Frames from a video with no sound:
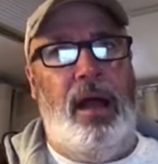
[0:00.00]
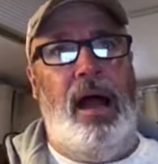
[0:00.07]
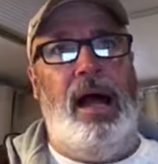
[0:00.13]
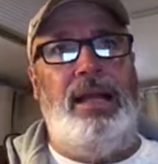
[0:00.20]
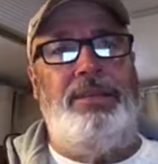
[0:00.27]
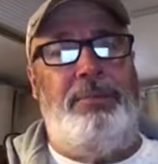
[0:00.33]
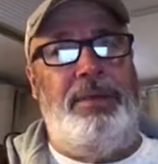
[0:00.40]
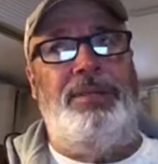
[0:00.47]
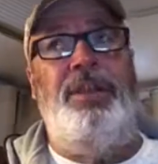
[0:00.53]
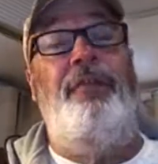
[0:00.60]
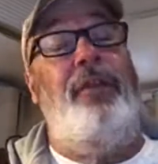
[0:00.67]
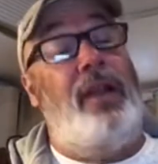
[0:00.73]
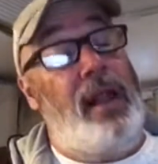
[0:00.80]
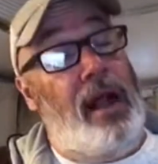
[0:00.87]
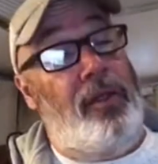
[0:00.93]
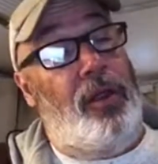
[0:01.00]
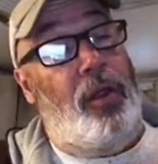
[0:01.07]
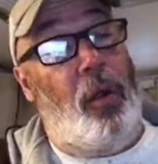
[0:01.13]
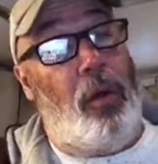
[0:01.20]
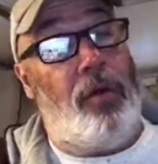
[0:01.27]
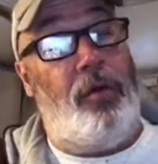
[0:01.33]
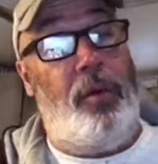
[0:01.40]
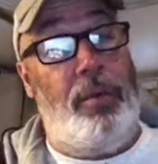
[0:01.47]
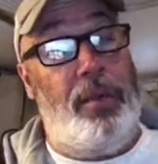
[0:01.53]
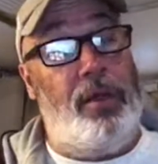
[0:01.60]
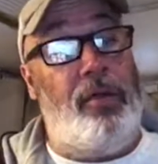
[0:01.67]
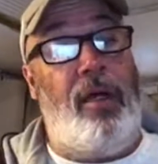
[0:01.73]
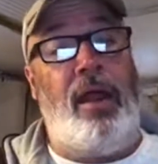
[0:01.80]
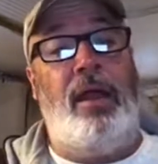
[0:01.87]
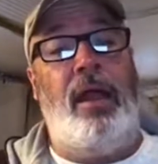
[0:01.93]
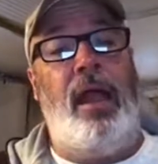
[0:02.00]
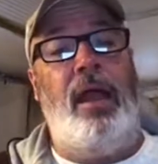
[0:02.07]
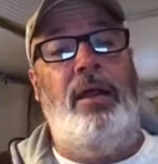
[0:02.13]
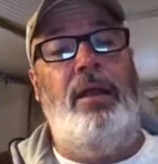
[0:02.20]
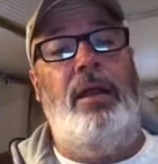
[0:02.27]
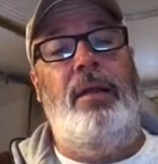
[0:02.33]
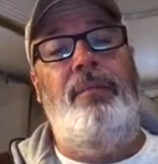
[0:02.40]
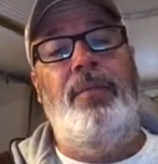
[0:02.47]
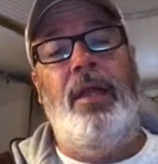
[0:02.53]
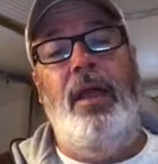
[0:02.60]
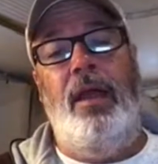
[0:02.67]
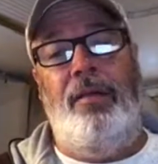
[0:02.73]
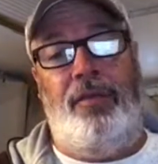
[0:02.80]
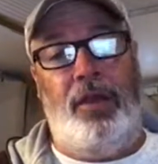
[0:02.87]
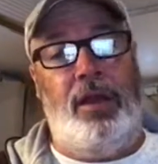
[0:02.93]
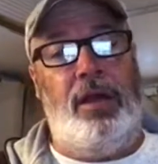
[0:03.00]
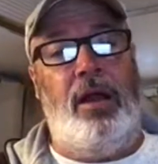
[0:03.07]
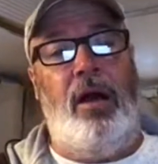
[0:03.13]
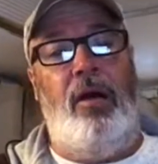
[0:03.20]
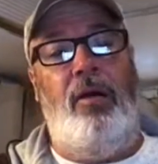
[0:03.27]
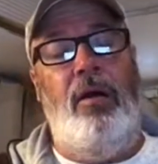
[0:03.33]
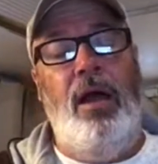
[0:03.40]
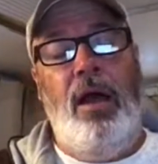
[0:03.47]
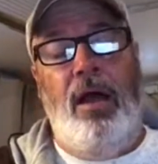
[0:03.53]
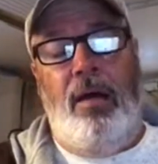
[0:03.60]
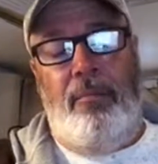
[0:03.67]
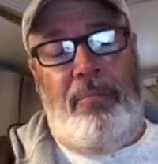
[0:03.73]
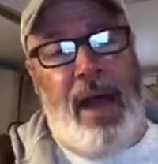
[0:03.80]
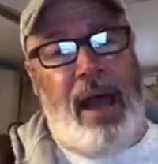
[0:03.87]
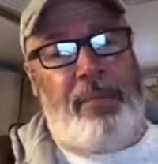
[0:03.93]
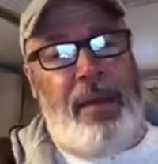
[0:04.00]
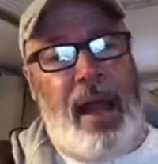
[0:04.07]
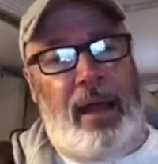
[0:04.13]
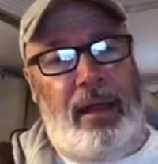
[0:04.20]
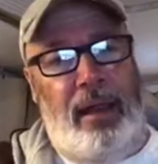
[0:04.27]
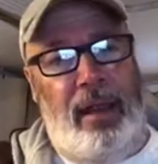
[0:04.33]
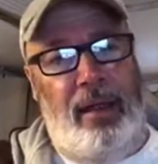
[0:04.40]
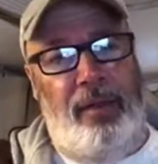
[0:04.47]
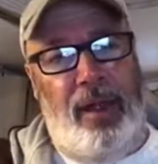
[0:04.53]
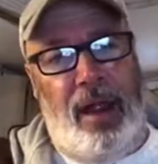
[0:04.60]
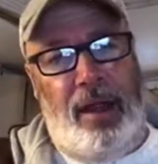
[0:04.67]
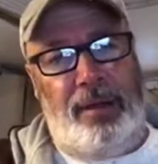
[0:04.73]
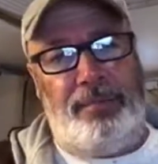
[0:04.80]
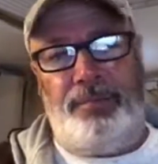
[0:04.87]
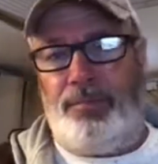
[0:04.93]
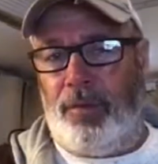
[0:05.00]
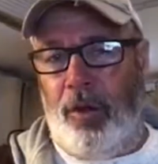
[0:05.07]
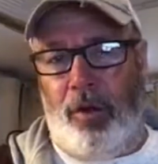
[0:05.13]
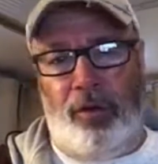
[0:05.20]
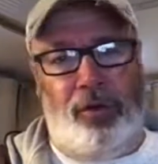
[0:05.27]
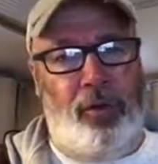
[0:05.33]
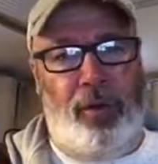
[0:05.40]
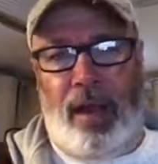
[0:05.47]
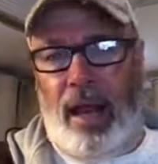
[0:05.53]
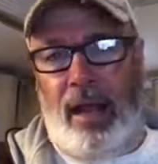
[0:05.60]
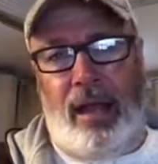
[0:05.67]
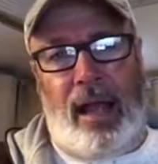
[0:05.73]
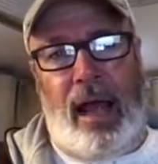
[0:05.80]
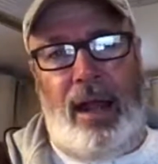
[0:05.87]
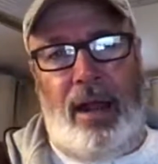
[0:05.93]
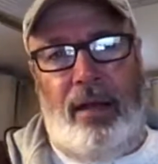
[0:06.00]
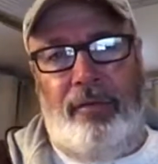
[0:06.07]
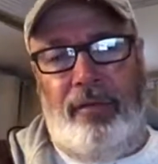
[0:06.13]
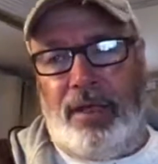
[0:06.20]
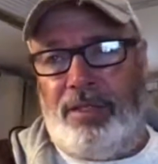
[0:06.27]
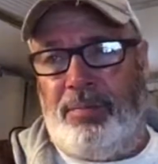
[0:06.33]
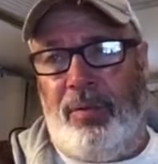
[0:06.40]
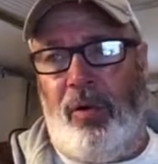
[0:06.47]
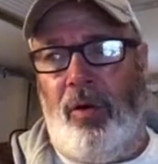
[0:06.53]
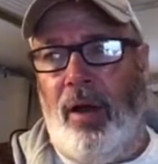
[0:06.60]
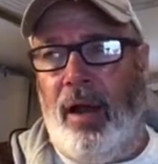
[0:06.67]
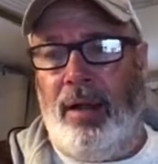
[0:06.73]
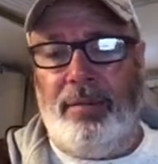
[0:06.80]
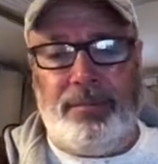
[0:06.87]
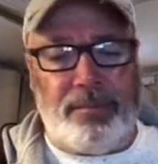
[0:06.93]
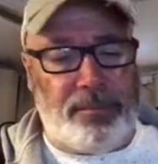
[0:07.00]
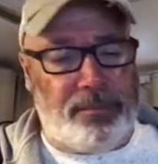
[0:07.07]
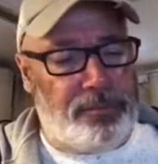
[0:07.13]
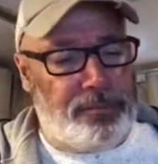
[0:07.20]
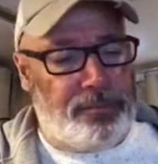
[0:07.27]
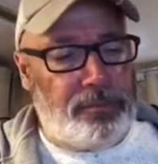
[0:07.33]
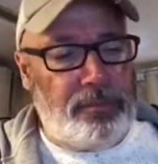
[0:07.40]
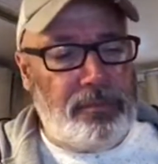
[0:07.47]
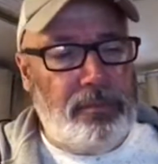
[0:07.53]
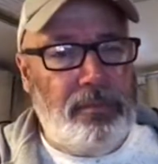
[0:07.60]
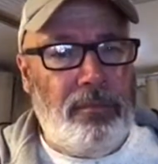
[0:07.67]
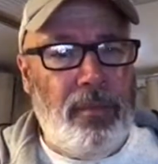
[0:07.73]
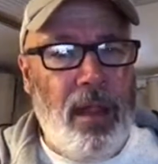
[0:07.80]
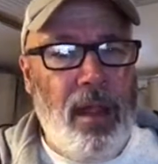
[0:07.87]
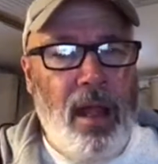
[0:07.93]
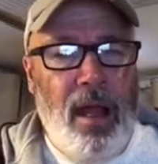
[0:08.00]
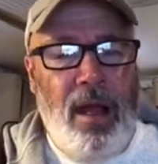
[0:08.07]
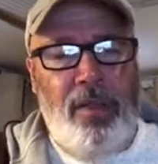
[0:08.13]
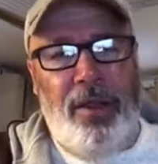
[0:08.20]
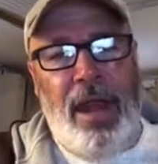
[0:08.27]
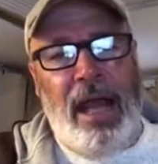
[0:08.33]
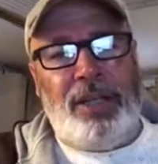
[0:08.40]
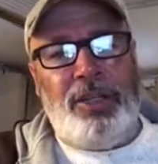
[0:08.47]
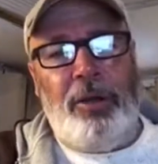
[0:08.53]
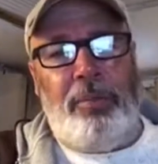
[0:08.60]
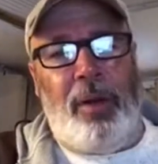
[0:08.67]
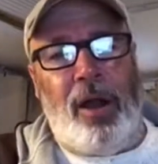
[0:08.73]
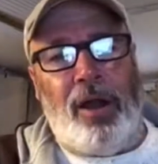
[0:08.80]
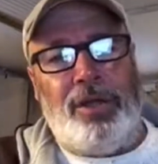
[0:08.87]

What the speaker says: specifically on the north rim of the Grand Canyon. If you're going to go backpacking in there or doing any kind of exploring, the National Park